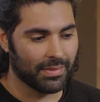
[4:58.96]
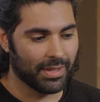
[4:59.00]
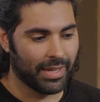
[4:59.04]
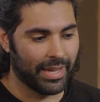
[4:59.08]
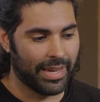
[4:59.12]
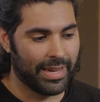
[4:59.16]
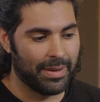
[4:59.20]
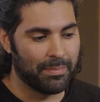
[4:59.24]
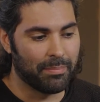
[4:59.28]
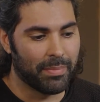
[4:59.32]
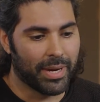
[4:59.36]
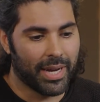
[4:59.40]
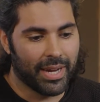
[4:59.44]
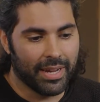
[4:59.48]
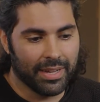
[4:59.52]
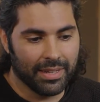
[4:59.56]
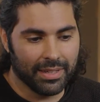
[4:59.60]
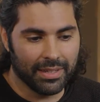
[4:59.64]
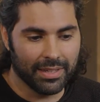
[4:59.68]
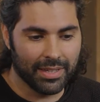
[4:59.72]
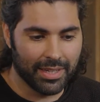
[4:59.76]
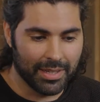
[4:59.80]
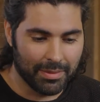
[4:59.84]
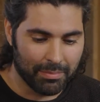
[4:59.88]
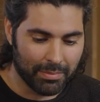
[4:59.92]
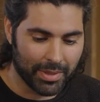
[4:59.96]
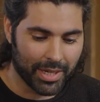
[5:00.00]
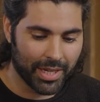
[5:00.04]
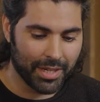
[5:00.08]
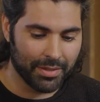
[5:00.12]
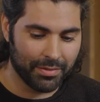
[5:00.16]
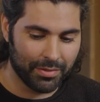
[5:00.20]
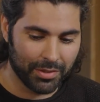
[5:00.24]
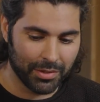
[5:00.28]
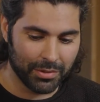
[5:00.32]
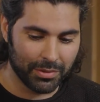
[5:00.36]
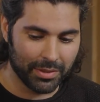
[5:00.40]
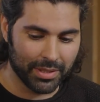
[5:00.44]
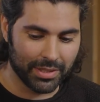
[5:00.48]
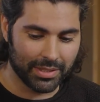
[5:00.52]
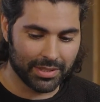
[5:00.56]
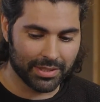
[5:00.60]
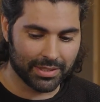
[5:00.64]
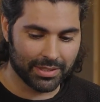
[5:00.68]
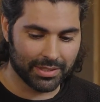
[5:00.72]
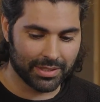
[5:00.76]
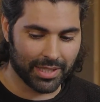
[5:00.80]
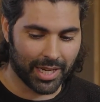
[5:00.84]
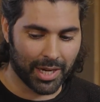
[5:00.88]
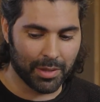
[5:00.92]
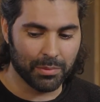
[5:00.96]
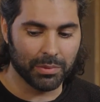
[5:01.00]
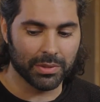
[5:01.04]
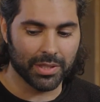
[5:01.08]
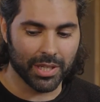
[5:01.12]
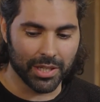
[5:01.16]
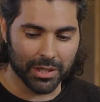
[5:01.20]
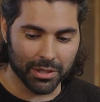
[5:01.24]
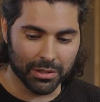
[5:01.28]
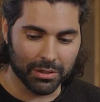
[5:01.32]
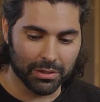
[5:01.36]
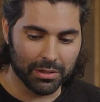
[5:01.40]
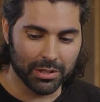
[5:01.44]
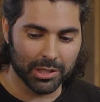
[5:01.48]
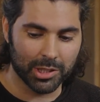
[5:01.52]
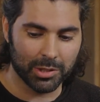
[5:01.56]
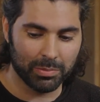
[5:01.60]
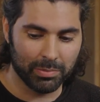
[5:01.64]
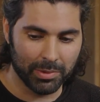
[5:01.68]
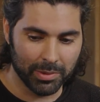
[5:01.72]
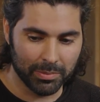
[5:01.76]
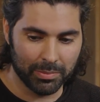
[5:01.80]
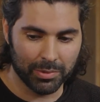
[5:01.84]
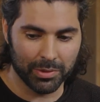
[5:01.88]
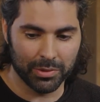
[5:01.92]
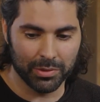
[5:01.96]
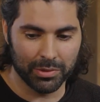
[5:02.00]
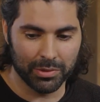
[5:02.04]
in my view, I would encourage people